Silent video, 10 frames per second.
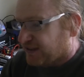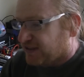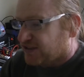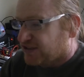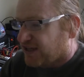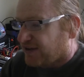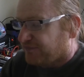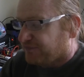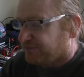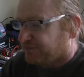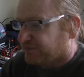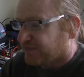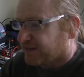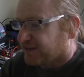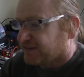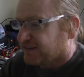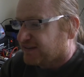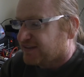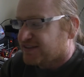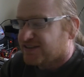So
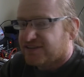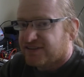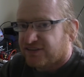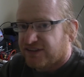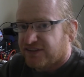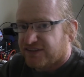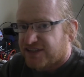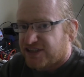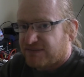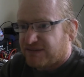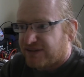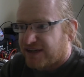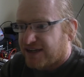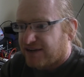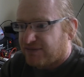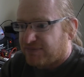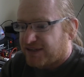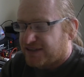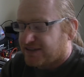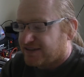this is currently on the GB3IR
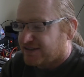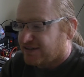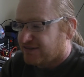repeater. I don't